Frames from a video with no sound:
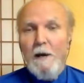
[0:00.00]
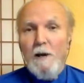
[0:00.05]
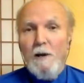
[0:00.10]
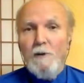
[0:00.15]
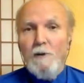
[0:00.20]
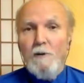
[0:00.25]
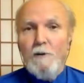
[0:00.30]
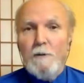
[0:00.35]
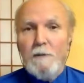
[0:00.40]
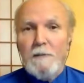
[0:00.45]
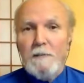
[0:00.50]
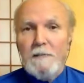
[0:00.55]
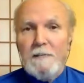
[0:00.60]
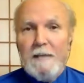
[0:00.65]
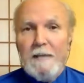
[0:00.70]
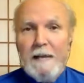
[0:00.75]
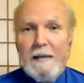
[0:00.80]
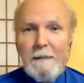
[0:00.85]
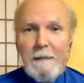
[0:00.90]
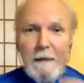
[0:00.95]
You could
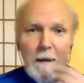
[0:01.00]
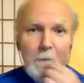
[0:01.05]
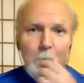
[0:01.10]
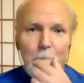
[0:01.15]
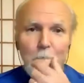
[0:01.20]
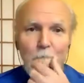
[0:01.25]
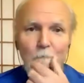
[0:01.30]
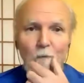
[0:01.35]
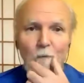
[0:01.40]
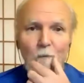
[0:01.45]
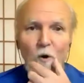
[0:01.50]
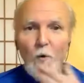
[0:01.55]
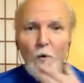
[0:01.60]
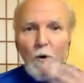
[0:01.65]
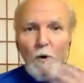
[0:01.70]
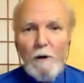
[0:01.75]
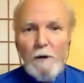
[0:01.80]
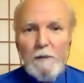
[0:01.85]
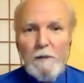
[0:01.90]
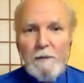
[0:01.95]
say that
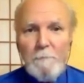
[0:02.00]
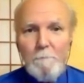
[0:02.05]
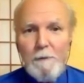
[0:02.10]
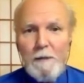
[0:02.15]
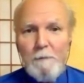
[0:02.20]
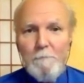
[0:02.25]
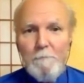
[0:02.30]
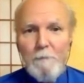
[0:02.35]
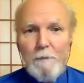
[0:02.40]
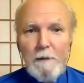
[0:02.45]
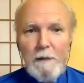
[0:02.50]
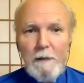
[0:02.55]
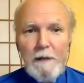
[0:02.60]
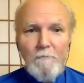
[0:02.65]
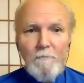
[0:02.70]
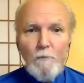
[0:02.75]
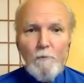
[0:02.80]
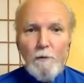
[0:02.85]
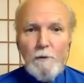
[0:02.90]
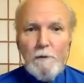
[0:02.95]
worldly people have
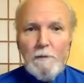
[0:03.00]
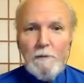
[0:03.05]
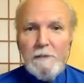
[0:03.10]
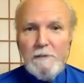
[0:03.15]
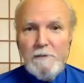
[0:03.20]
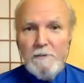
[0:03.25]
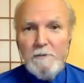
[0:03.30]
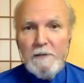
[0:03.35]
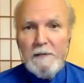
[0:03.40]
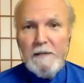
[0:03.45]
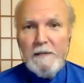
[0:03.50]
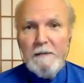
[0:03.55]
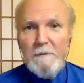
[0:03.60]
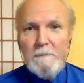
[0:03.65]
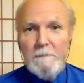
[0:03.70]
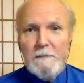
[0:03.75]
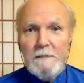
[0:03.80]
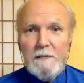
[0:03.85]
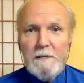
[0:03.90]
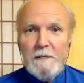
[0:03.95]
worldly
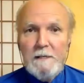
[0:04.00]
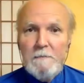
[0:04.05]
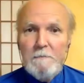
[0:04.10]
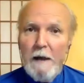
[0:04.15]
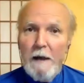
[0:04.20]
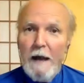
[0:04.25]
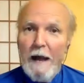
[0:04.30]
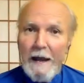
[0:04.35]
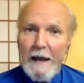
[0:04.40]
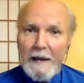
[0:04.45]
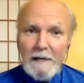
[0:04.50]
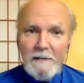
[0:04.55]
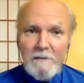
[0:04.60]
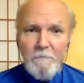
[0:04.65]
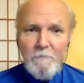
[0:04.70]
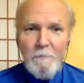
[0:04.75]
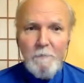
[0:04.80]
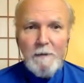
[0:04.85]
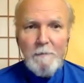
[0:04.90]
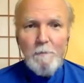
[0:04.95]
dreams and
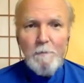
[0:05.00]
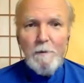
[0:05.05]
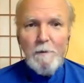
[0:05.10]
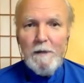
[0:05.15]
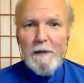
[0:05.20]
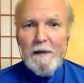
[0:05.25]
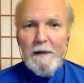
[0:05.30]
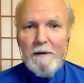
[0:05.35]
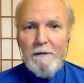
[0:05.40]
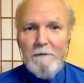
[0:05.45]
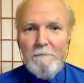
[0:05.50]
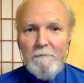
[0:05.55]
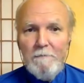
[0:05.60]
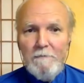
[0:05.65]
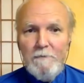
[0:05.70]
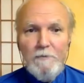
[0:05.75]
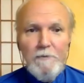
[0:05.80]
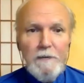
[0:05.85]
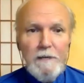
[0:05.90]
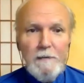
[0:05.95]
active people have
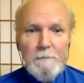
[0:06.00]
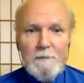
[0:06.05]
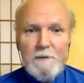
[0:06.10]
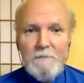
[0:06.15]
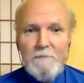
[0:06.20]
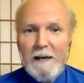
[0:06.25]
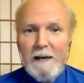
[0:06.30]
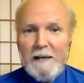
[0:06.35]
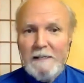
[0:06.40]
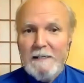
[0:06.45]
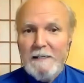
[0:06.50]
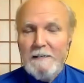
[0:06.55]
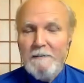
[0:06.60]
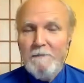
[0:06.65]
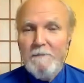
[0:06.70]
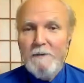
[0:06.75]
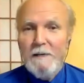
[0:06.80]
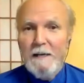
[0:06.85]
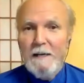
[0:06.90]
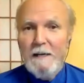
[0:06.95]
dreams of
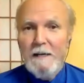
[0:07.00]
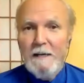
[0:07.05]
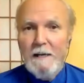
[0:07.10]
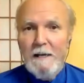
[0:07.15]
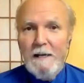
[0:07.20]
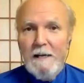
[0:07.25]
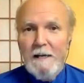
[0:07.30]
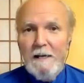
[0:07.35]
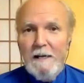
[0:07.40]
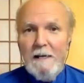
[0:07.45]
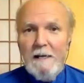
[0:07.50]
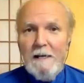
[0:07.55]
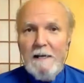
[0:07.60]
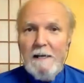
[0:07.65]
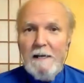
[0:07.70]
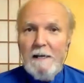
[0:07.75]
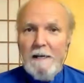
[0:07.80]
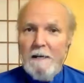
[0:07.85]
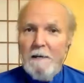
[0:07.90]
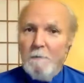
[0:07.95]
activity.
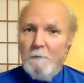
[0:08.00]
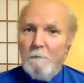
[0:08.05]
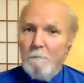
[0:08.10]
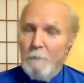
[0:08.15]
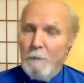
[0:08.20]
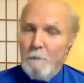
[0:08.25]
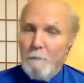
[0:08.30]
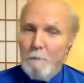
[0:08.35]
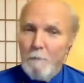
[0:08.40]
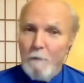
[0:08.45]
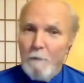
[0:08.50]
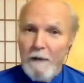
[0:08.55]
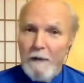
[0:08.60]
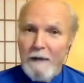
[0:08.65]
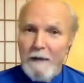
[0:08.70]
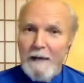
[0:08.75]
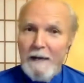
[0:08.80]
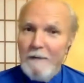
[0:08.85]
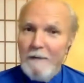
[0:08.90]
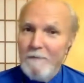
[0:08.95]
People that
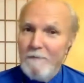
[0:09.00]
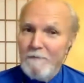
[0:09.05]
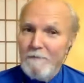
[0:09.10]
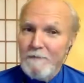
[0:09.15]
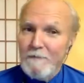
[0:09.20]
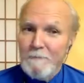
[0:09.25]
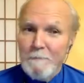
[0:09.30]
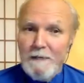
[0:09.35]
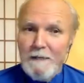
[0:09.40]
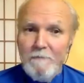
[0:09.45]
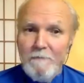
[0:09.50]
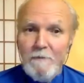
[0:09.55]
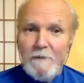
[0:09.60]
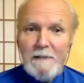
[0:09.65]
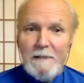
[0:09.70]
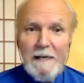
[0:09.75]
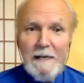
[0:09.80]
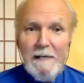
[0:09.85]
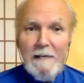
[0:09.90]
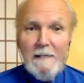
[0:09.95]
have some evil
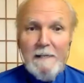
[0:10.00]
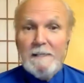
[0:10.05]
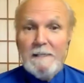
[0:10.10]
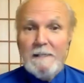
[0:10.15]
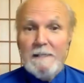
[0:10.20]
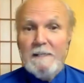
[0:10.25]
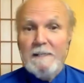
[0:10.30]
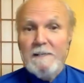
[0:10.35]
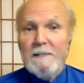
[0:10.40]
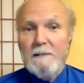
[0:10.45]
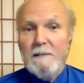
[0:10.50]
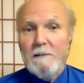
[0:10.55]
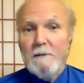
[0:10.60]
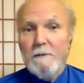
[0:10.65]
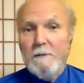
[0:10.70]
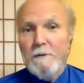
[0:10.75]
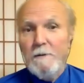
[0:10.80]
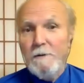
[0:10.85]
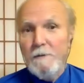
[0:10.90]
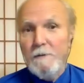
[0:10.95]
tendencies,
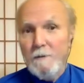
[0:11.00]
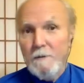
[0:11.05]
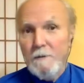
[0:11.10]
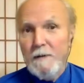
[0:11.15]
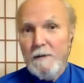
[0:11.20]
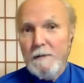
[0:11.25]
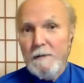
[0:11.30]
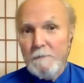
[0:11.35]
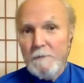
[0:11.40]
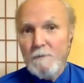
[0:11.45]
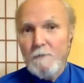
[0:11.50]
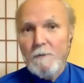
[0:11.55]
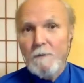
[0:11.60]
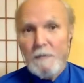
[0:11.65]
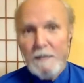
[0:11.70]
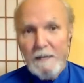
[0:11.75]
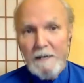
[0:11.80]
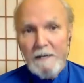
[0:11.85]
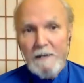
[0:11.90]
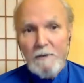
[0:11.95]
their dreams will
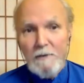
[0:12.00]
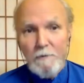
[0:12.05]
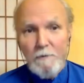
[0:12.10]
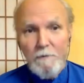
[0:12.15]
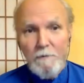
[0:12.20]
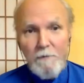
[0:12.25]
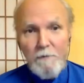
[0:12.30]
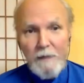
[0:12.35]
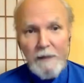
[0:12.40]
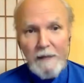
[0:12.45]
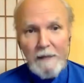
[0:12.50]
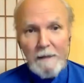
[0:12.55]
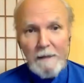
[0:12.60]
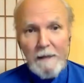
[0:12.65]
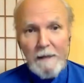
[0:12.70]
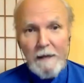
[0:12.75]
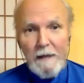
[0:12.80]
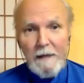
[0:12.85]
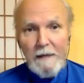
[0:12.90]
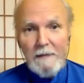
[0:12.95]
tend to reflect
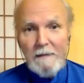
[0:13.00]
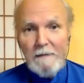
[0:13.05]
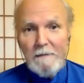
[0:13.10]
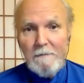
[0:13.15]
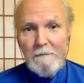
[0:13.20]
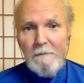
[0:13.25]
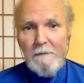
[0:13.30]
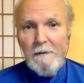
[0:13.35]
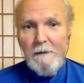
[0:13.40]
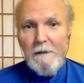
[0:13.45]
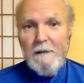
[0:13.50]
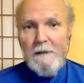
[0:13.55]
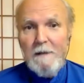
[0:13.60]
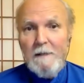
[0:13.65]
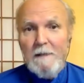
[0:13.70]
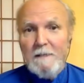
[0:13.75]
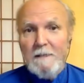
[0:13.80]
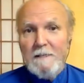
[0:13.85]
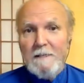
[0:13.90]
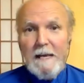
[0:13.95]
that. And
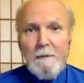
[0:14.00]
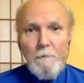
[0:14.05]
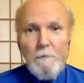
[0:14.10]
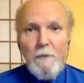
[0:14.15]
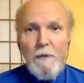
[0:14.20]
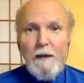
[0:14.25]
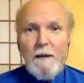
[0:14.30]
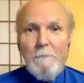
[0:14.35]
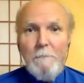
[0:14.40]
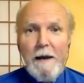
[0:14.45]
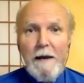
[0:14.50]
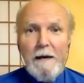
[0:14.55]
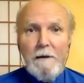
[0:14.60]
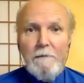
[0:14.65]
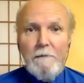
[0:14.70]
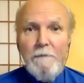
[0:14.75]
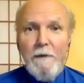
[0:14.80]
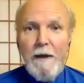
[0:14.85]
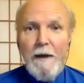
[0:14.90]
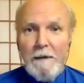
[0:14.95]
same thing, matter
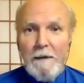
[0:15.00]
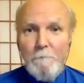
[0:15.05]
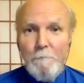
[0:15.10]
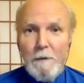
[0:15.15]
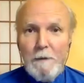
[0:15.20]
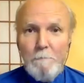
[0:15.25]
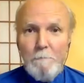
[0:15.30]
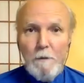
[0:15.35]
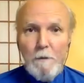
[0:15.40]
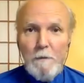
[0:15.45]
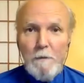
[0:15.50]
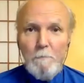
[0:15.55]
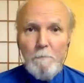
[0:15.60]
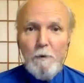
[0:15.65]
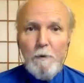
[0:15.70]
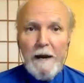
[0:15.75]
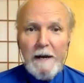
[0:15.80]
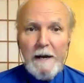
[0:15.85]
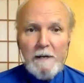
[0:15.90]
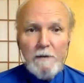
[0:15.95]
of fact, people of
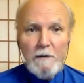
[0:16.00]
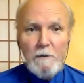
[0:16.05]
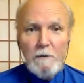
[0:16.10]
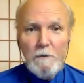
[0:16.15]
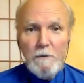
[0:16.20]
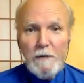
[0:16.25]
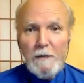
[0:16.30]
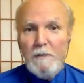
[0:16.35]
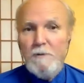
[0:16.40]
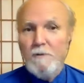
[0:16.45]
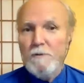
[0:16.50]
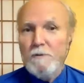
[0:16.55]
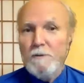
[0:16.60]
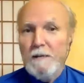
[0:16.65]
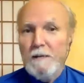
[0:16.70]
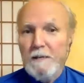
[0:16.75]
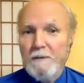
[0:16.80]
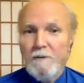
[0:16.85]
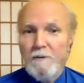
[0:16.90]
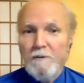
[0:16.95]
practical nature
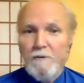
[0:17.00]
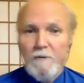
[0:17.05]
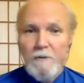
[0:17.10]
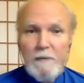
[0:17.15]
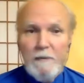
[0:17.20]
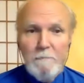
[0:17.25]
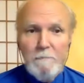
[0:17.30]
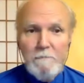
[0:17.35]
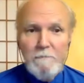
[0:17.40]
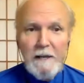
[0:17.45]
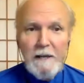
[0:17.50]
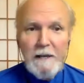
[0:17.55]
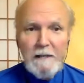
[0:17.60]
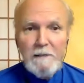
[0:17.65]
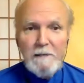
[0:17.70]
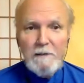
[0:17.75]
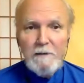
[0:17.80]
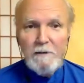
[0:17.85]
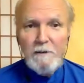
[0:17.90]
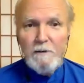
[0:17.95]
tend to dream of
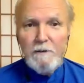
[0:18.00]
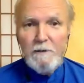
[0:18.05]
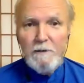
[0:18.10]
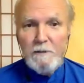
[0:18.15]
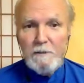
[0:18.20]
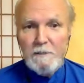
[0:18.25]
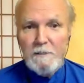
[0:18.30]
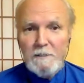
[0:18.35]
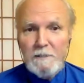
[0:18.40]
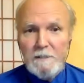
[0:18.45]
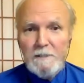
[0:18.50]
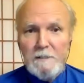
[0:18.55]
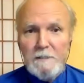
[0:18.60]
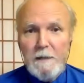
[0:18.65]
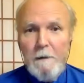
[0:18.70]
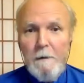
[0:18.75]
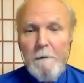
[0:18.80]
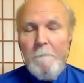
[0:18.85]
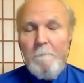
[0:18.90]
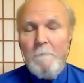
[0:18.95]
daily occurrences.
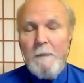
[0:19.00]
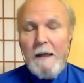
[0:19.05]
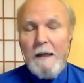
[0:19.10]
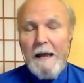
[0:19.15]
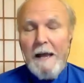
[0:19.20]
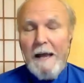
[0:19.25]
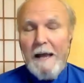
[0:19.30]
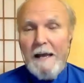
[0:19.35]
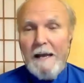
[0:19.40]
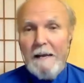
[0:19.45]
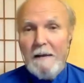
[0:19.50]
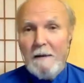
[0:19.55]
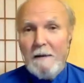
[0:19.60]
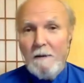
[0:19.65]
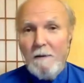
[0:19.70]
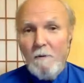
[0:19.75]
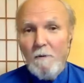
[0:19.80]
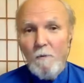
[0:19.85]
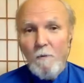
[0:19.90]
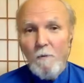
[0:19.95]

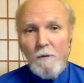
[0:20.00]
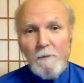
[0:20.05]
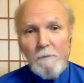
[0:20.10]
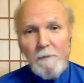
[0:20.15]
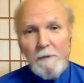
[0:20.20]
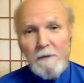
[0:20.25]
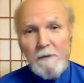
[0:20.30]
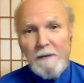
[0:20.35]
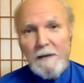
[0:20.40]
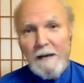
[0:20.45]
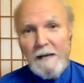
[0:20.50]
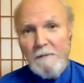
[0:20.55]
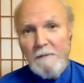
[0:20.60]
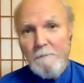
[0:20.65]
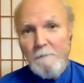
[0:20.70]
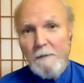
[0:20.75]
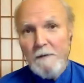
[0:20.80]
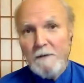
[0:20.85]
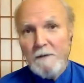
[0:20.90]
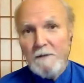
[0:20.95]
And what about
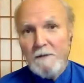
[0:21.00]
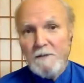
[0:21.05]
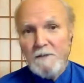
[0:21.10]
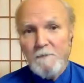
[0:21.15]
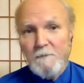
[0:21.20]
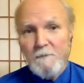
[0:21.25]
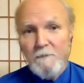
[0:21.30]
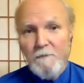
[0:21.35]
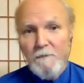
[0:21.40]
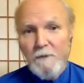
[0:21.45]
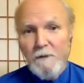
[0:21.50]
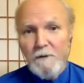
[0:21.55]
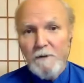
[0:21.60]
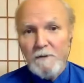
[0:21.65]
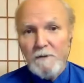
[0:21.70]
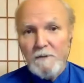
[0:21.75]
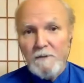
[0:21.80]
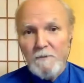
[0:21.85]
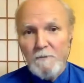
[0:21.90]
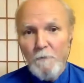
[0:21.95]
nightmares and
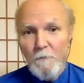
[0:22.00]
fears?